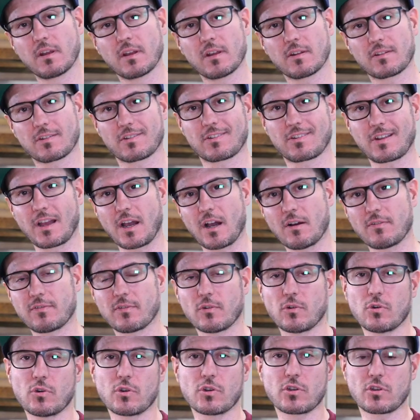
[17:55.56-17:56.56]

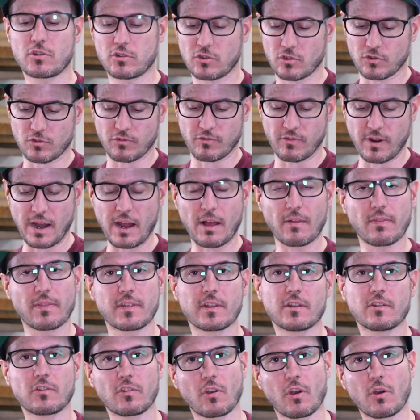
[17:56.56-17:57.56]
itself, or you can just round
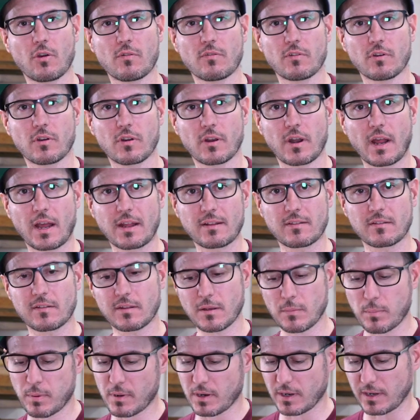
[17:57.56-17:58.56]
these over. And I
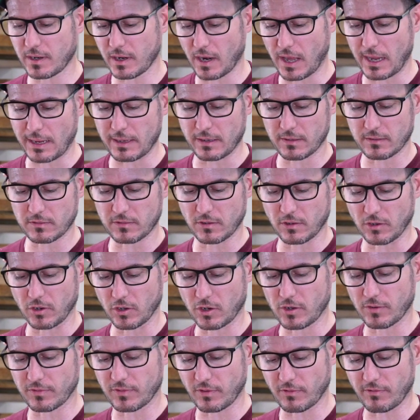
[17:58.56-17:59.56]
typically like the
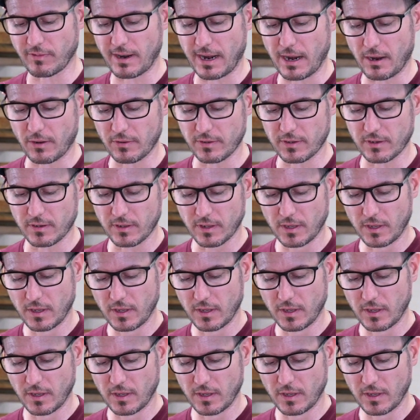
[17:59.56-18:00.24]
look of the rounded